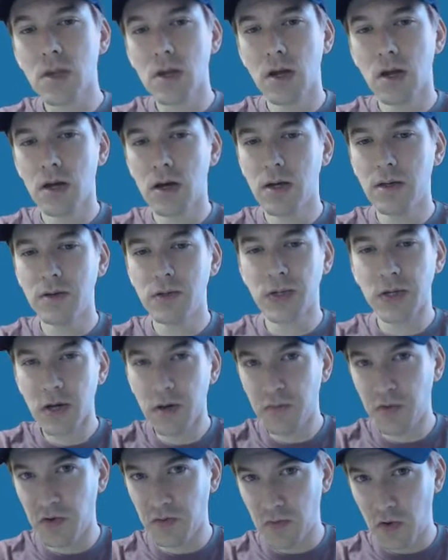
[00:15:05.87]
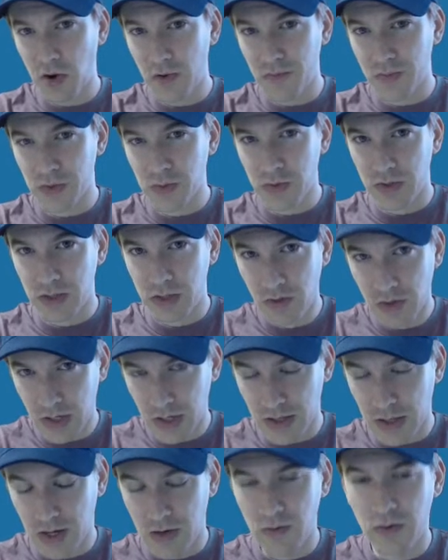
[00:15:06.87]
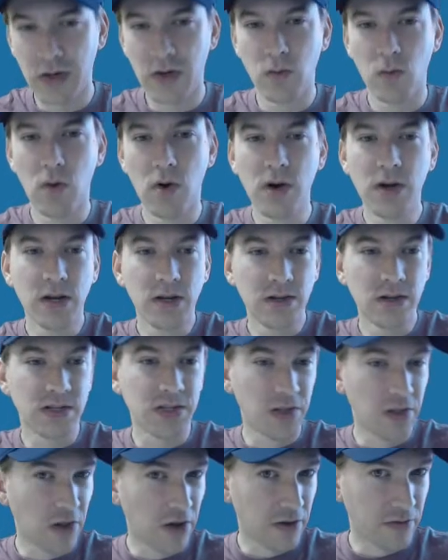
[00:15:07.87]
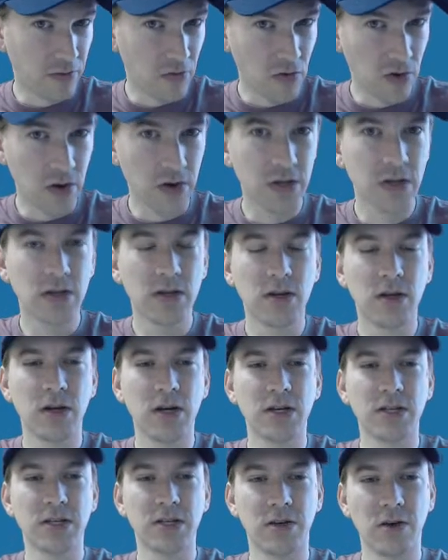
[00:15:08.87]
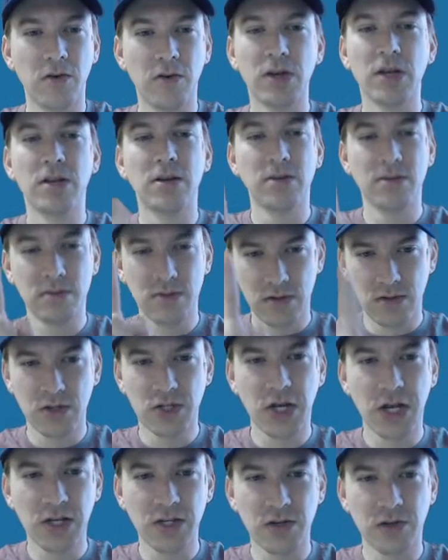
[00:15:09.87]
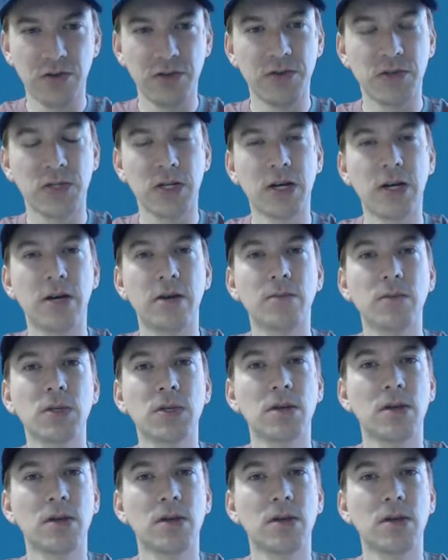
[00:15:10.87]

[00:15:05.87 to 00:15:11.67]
There's a couple of problems with doing it that way. One, it's a lot of work to go in, change all those times.